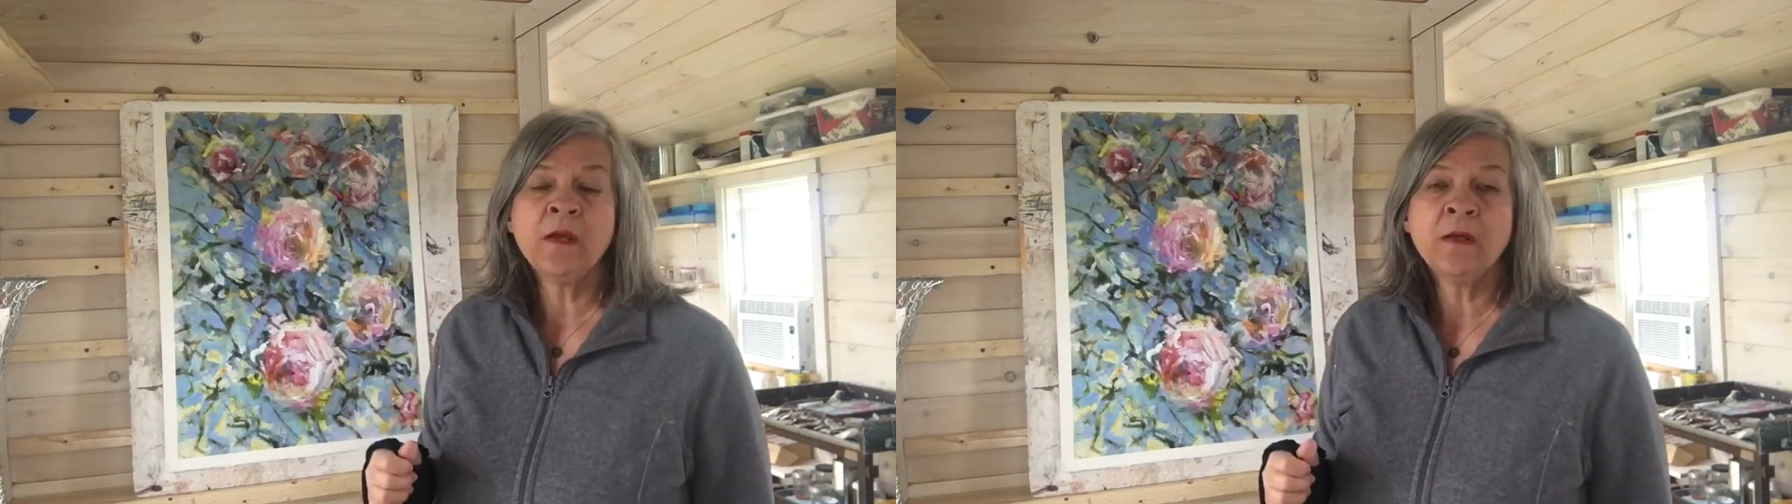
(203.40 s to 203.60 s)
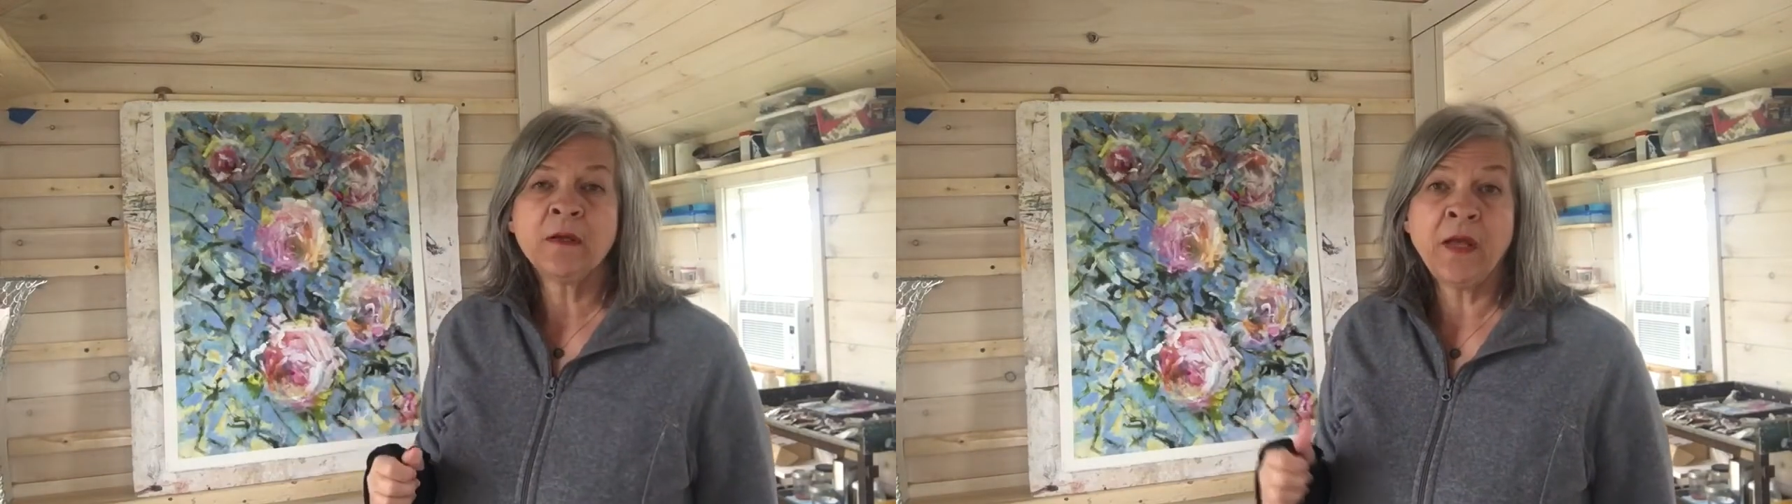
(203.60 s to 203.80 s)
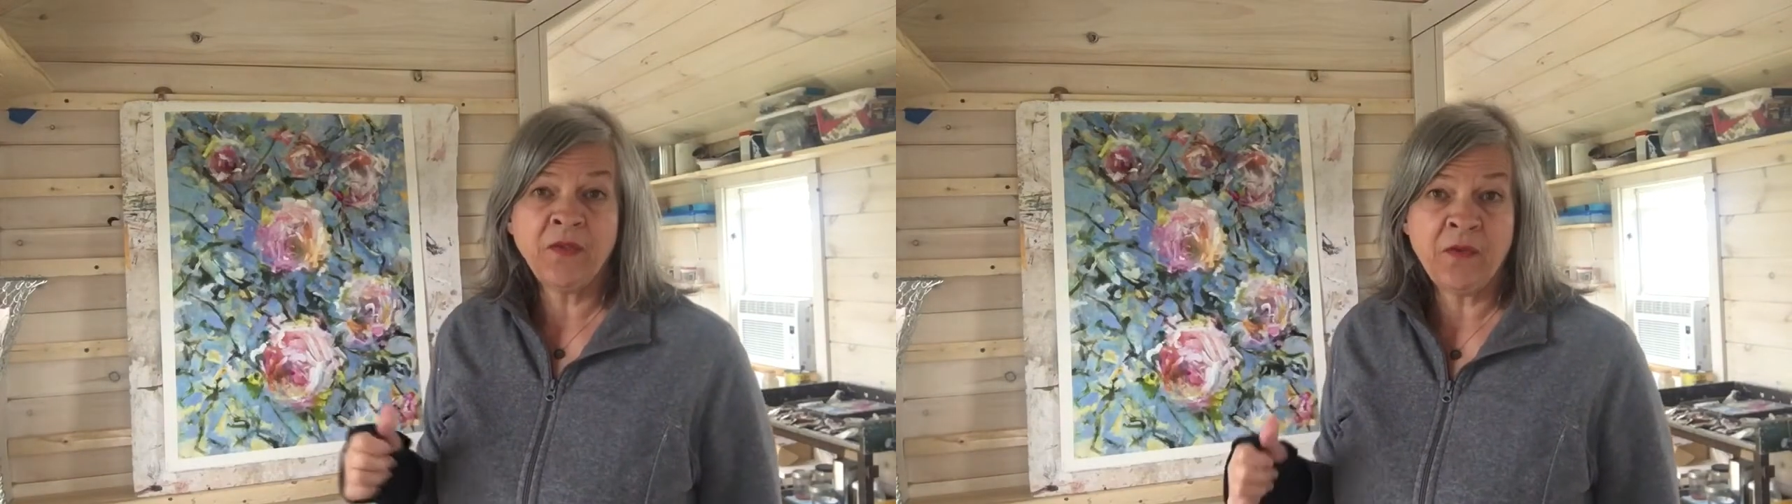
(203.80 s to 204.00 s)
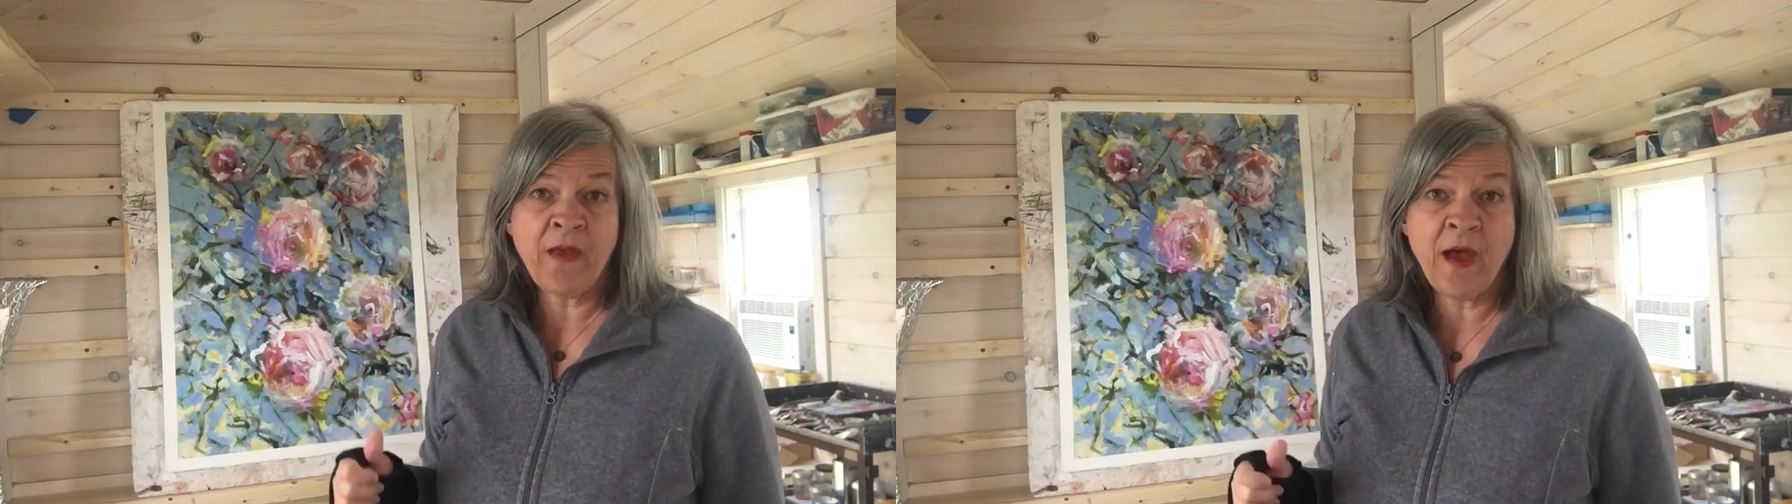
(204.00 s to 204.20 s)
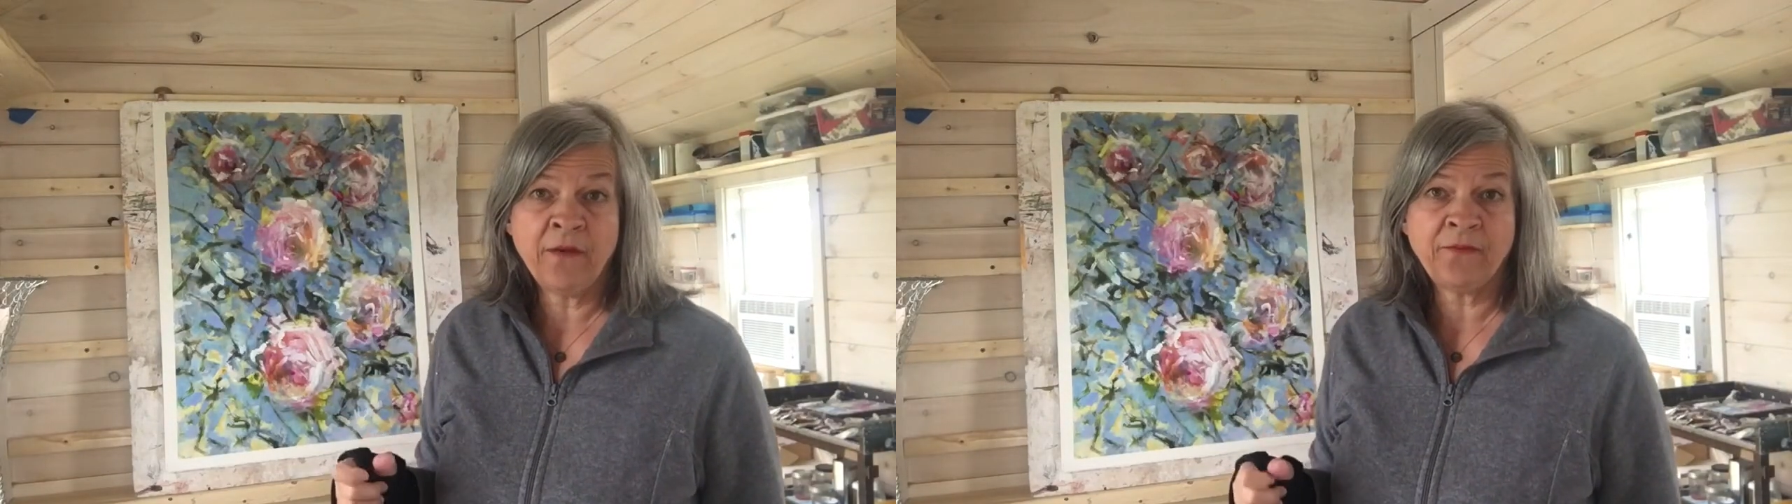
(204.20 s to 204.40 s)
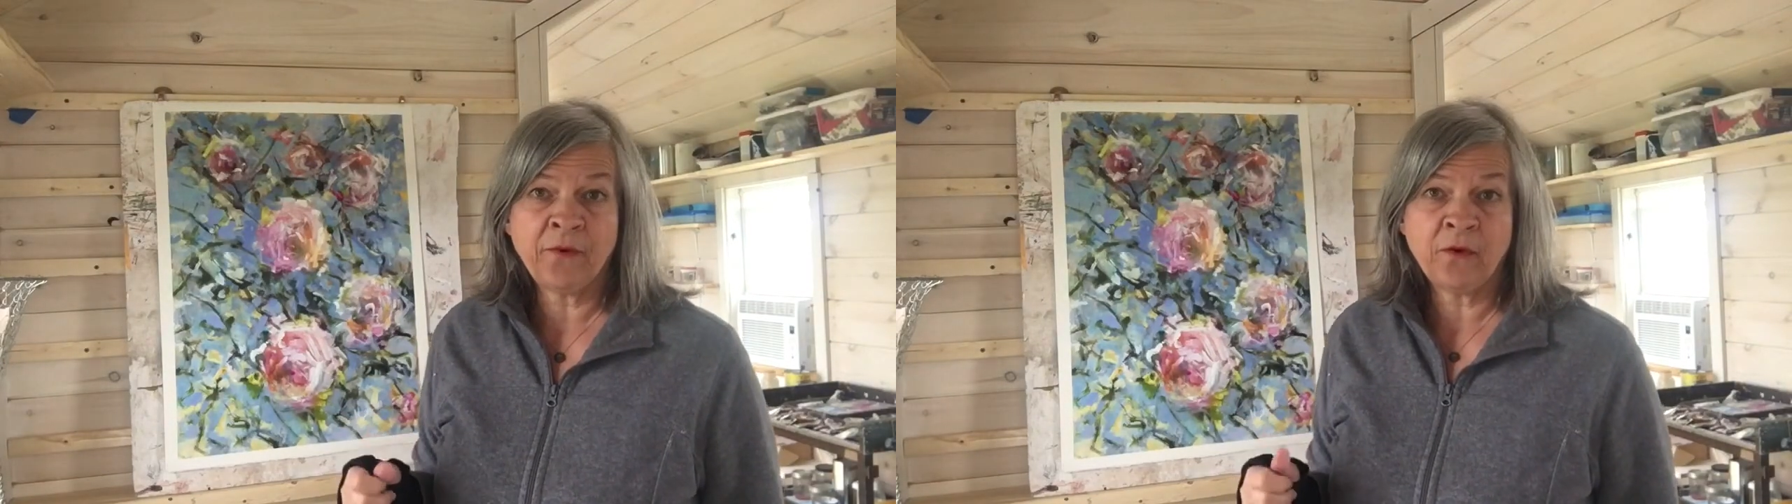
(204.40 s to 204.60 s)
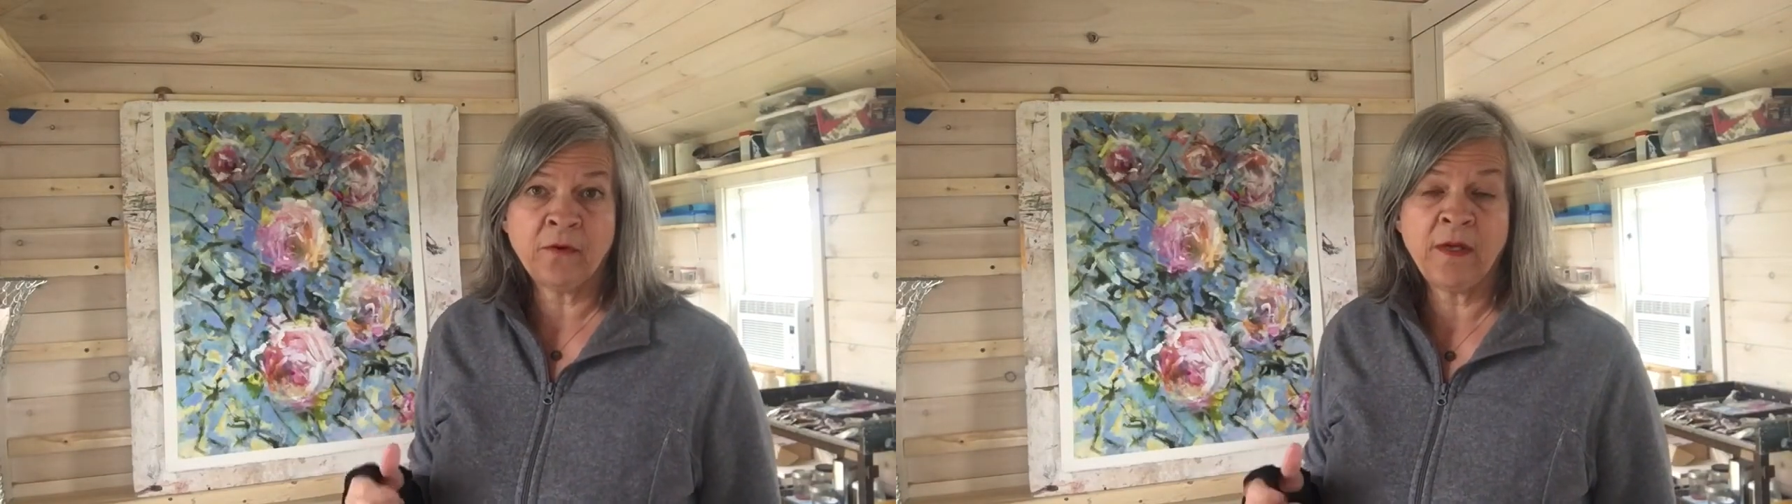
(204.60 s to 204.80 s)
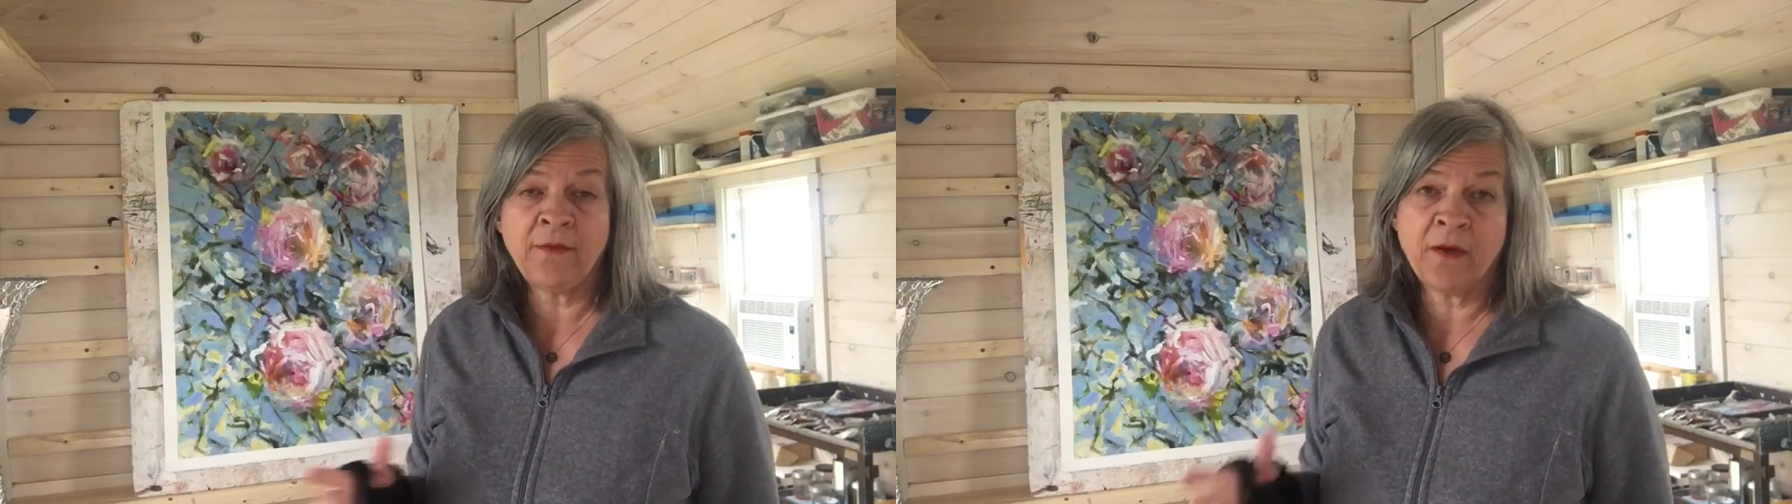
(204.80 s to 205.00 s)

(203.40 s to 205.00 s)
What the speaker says: can do that if a